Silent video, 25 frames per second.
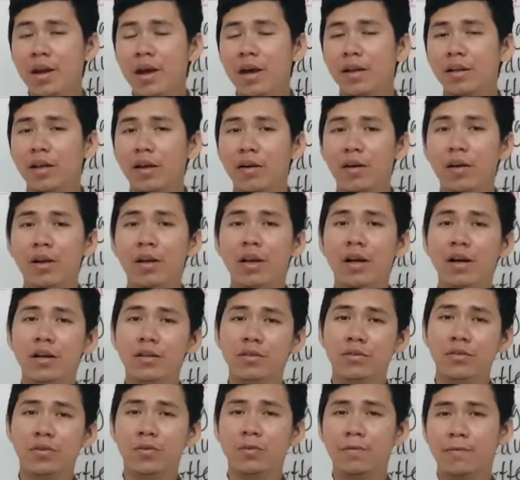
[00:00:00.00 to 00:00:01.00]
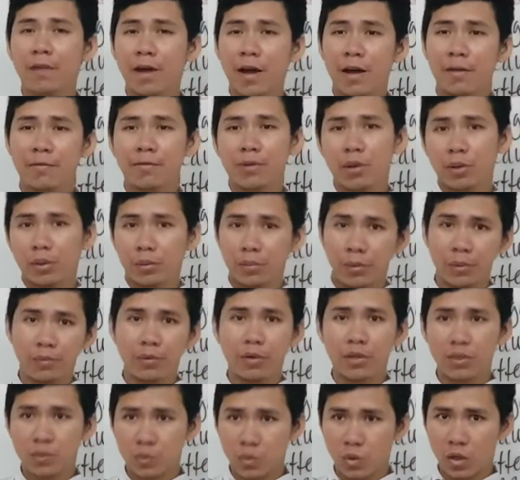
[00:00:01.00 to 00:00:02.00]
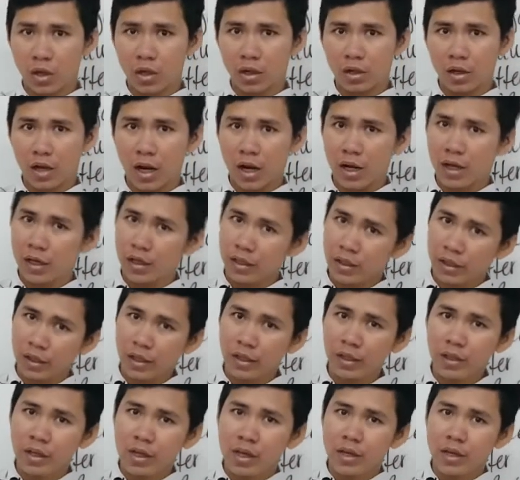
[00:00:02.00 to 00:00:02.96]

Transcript: That I learned so far from the previous one, okay?